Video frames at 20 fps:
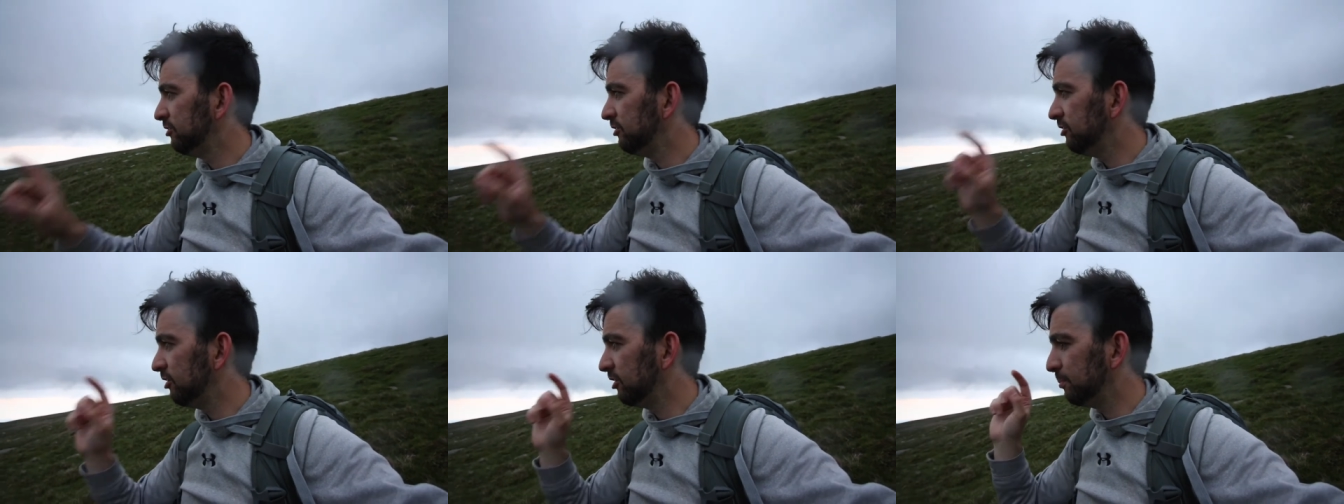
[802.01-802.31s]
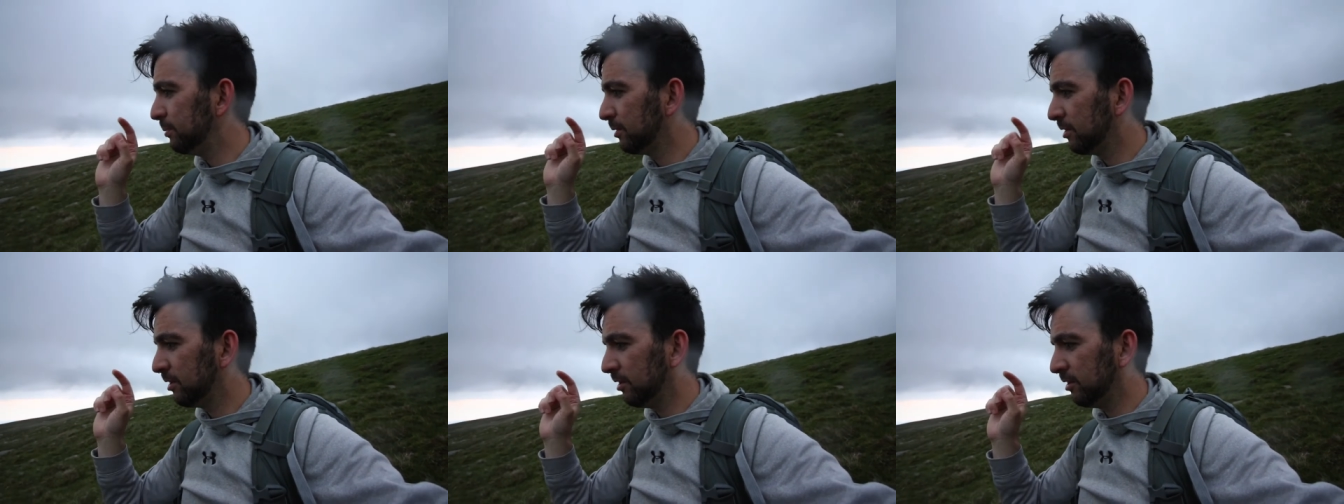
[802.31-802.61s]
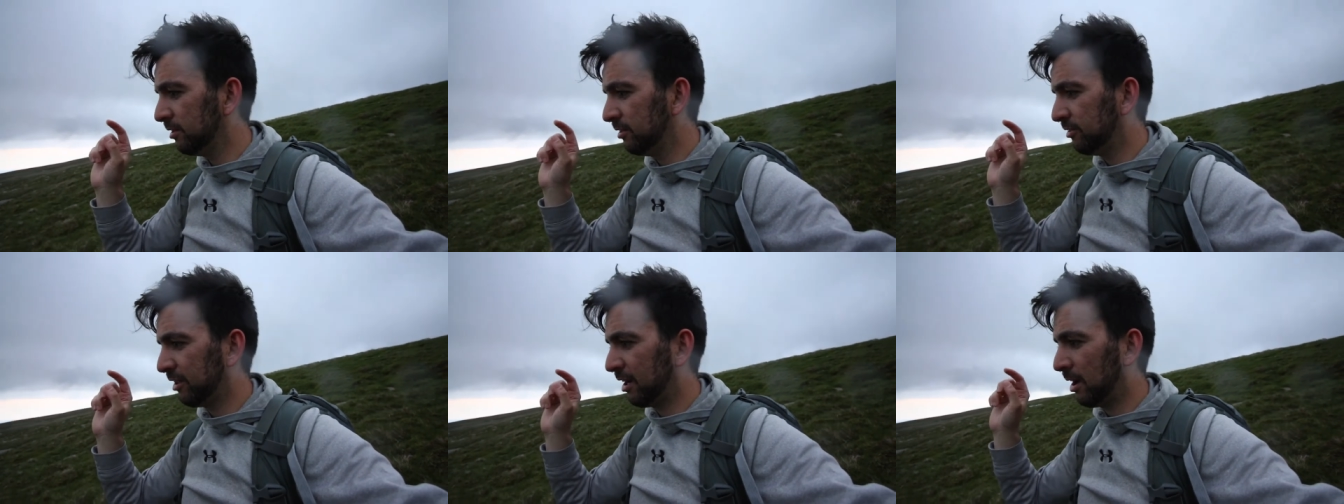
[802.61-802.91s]
just
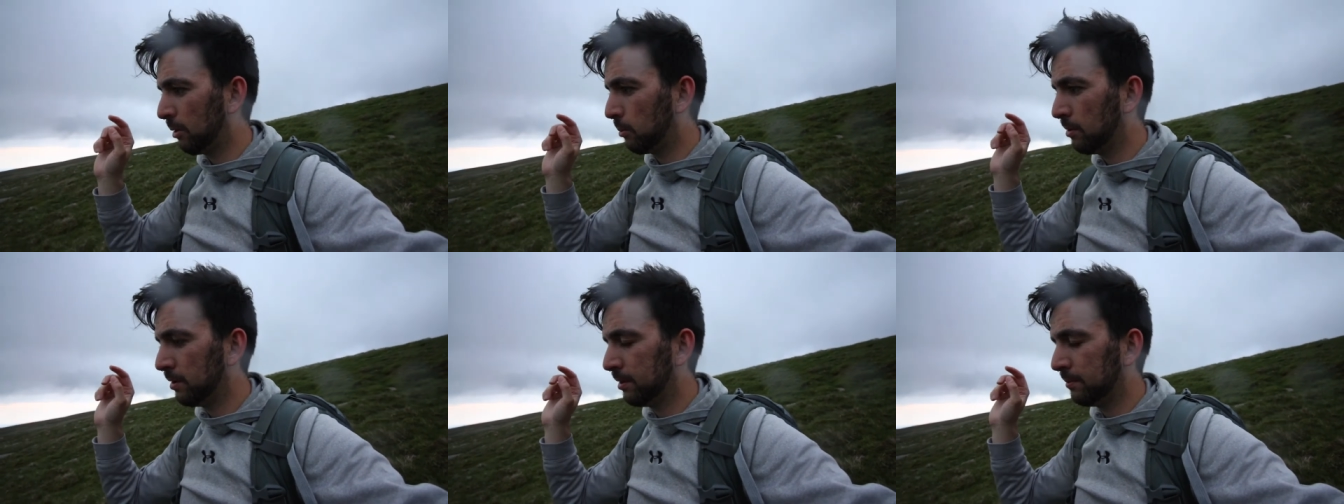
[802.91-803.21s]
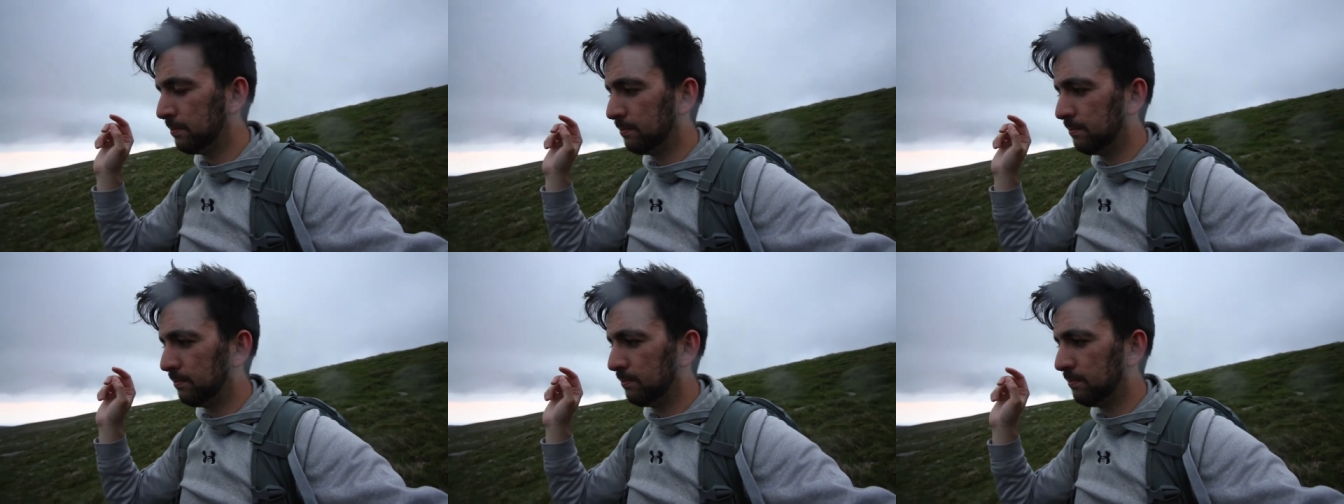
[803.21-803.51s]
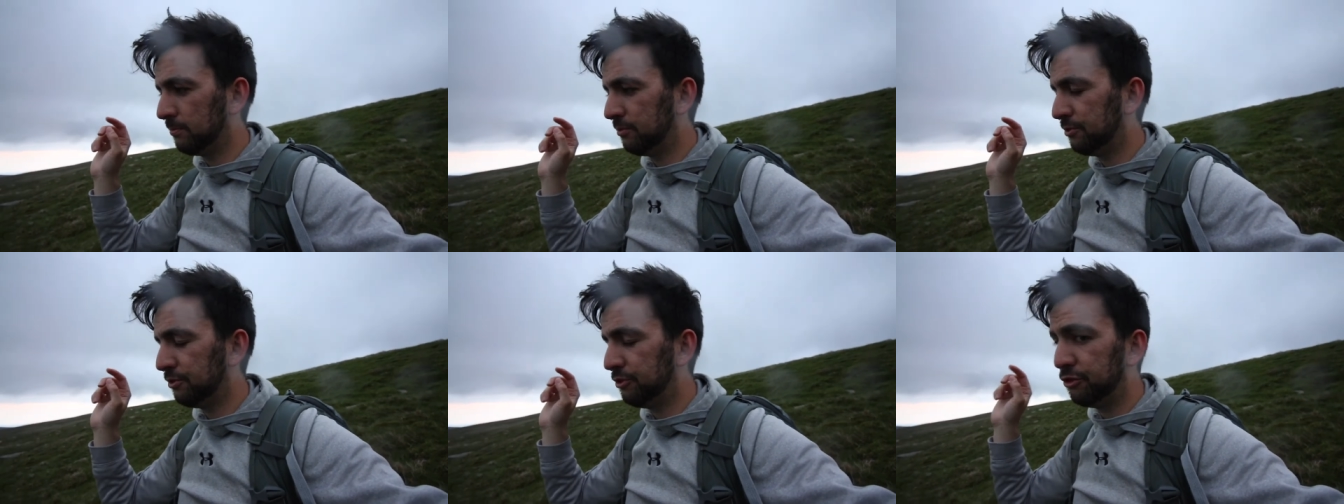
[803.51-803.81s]
because I want to
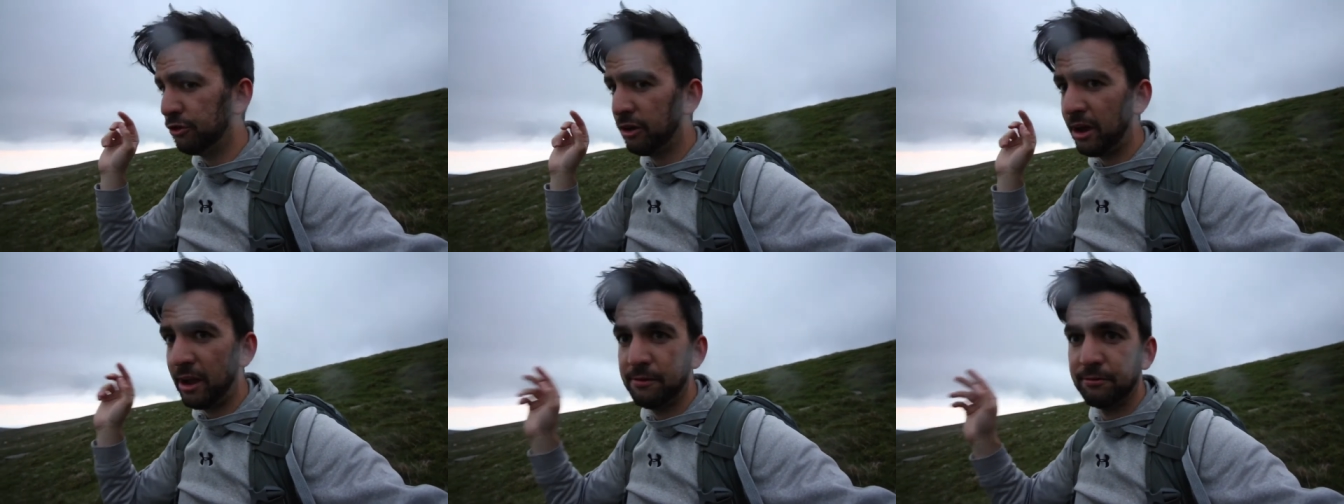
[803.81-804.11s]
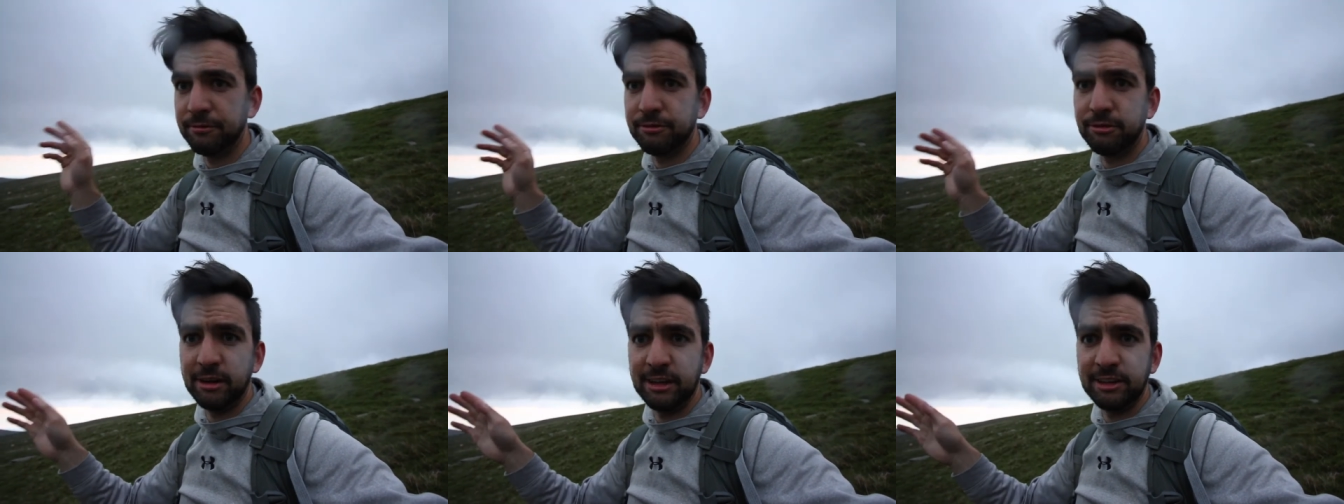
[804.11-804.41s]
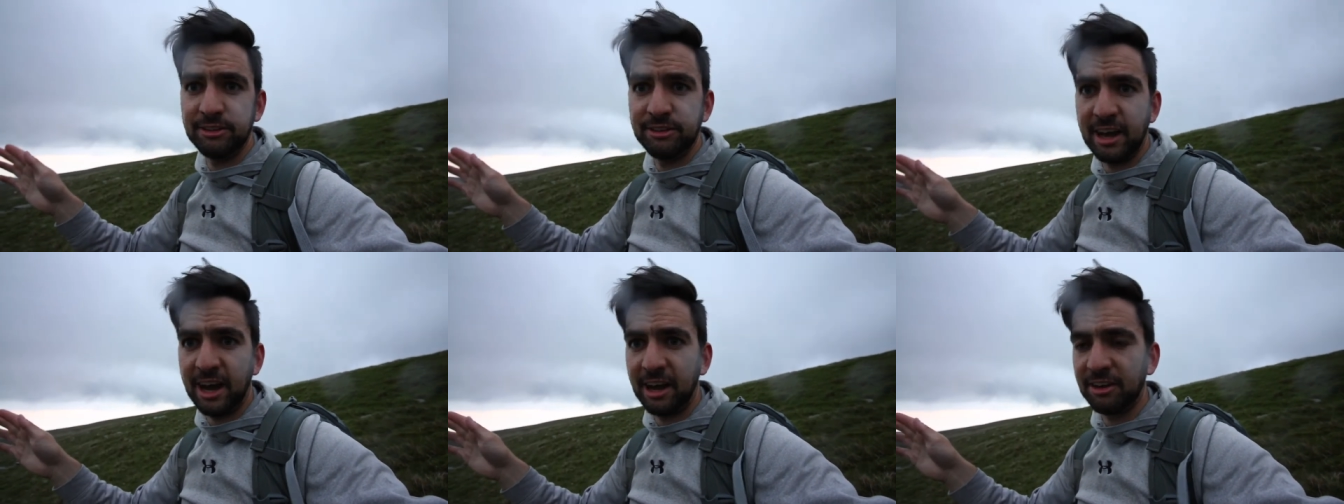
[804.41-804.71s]
try and
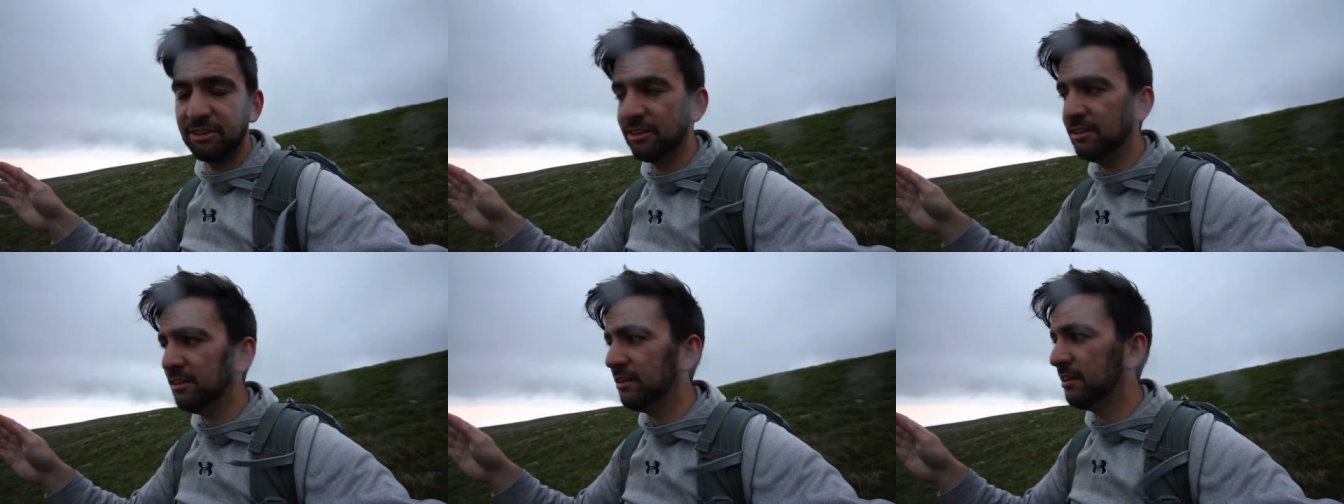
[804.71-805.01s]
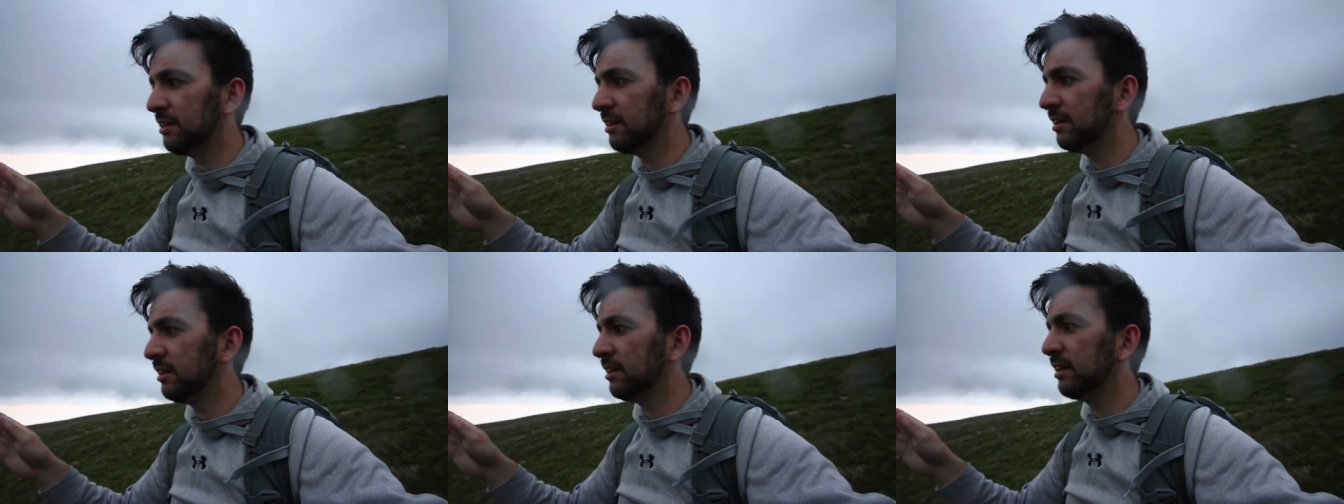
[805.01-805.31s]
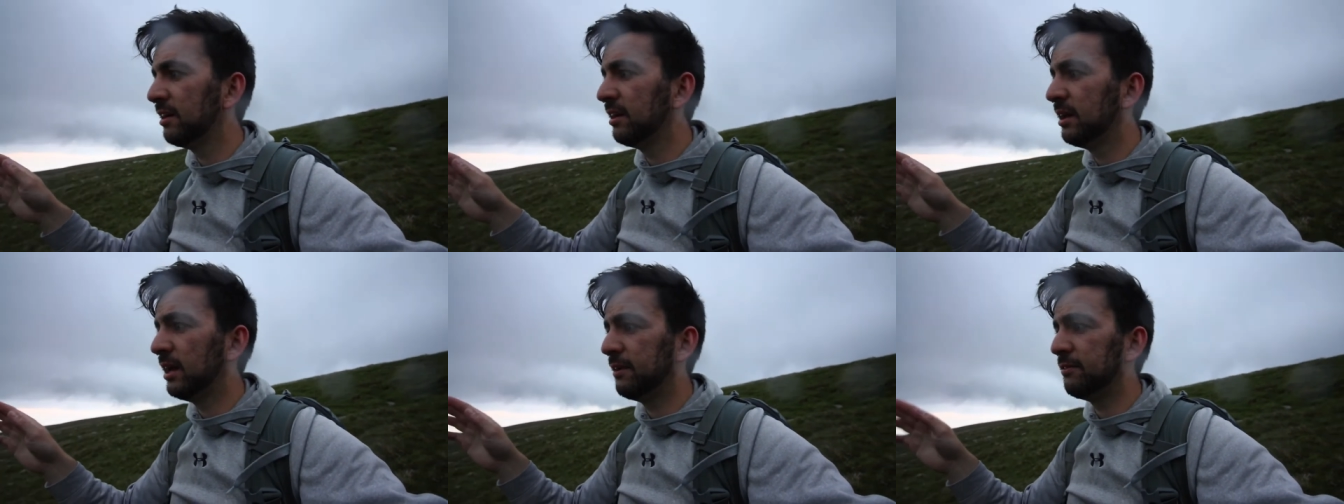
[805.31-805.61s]
freeze the
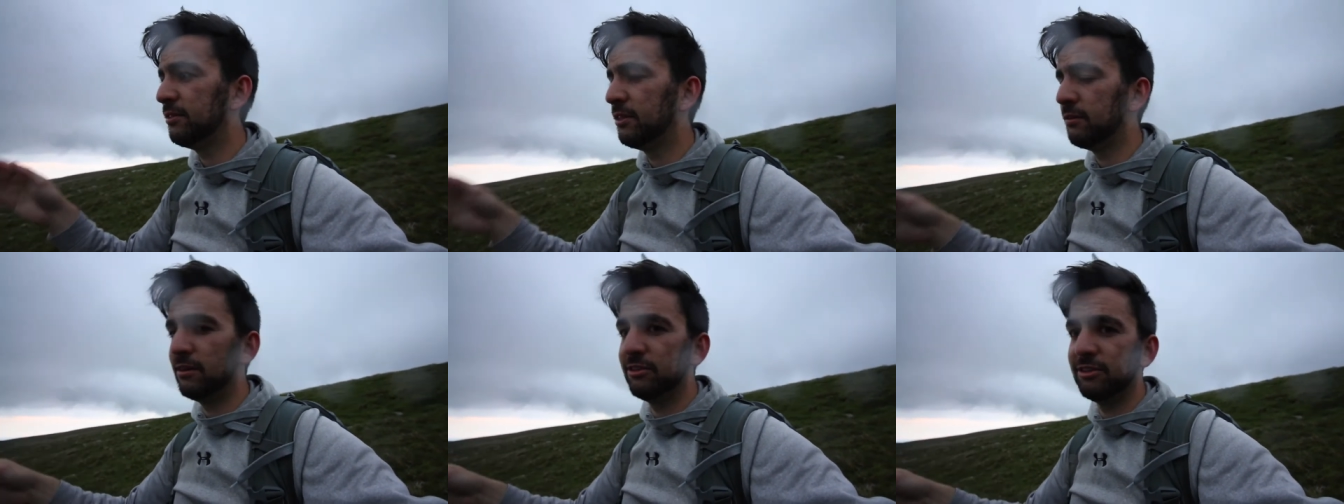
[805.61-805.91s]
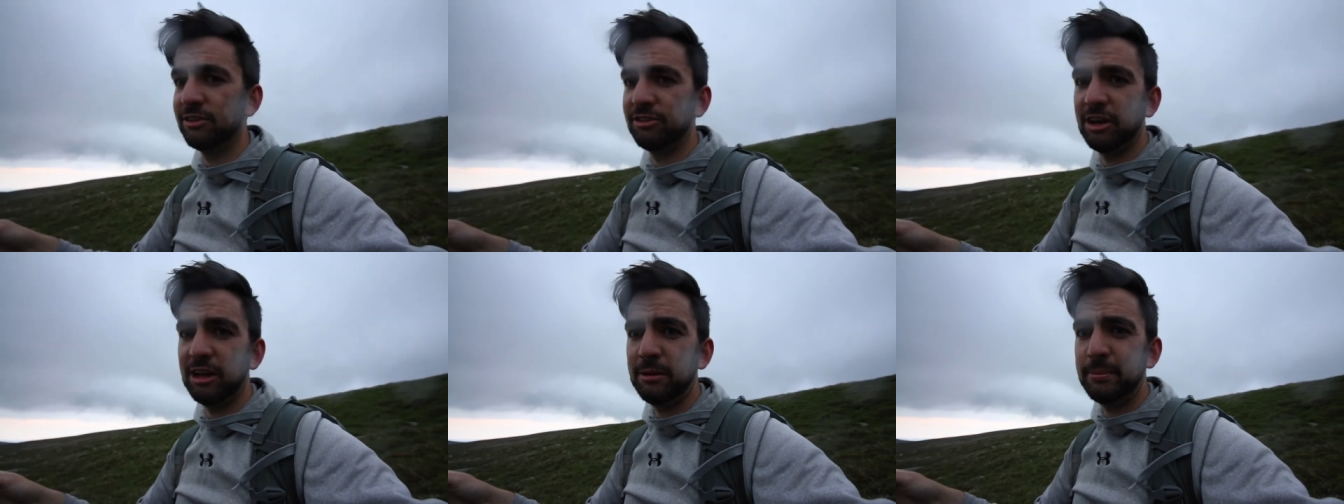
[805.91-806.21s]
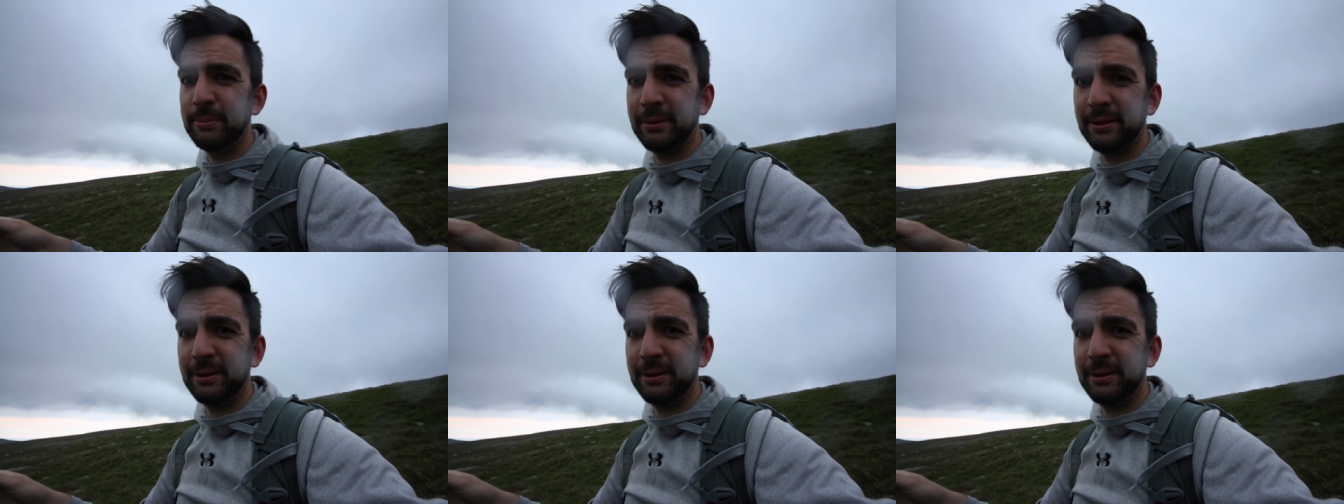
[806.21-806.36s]
action if there is a sheep,